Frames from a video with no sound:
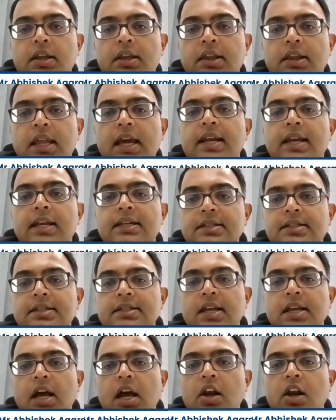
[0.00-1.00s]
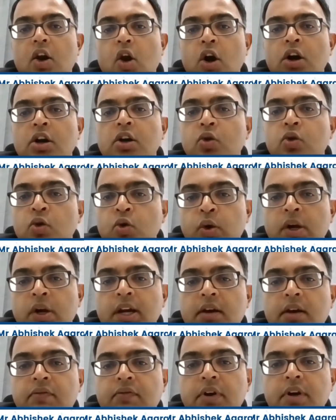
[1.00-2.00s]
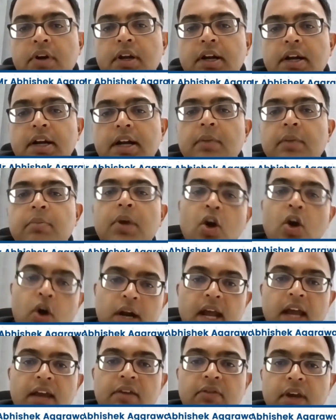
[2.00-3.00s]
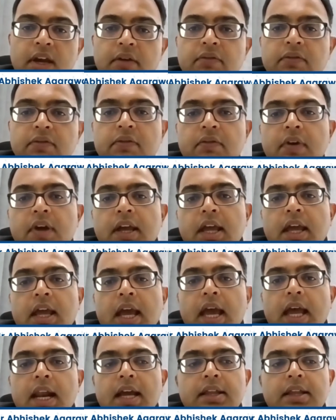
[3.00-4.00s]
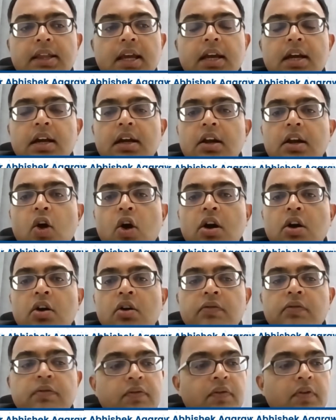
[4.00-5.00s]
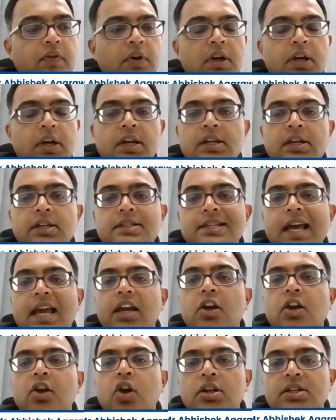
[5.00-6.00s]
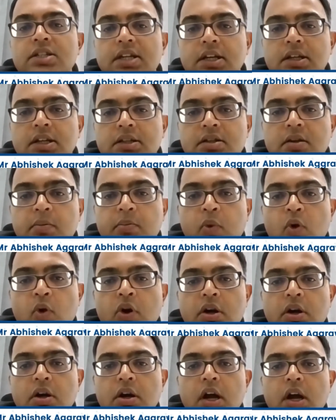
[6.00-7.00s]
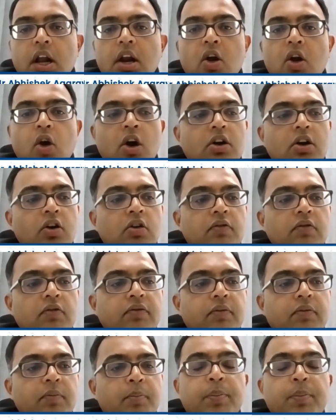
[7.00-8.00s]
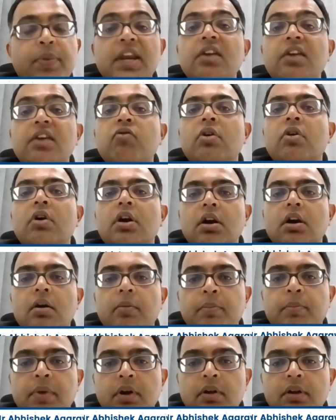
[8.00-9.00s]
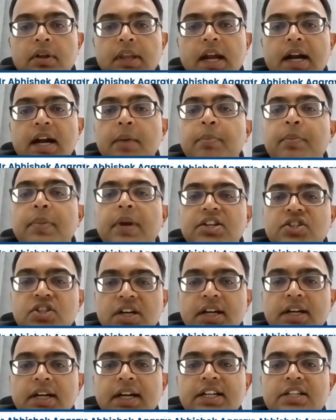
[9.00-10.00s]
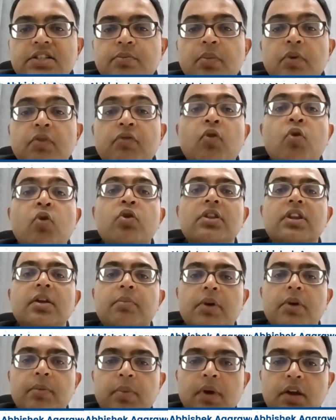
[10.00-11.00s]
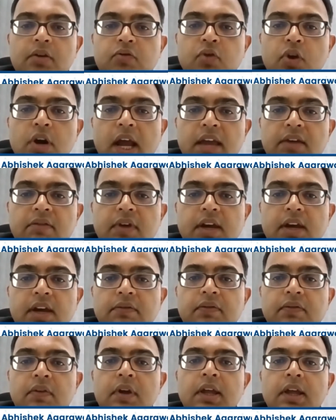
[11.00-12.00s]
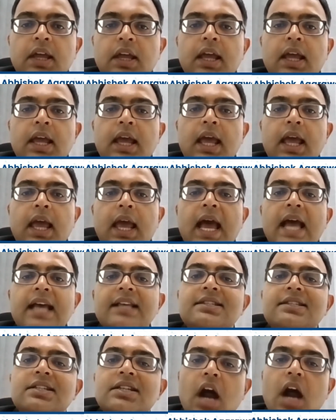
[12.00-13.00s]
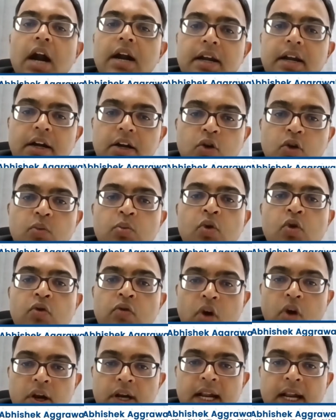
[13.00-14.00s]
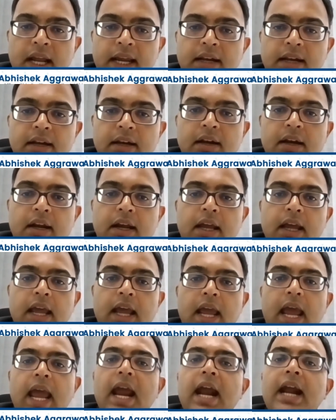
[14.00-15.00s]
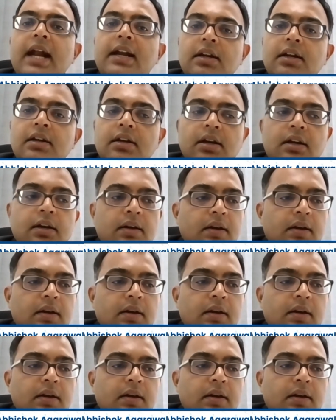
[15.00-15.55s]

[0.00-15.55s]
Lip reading: There is a lot to do in infertility beyond IVF. And I think a lot of psychological support, a lot of pre-workup that a patient needs before they prepare for IVF has started to move online. And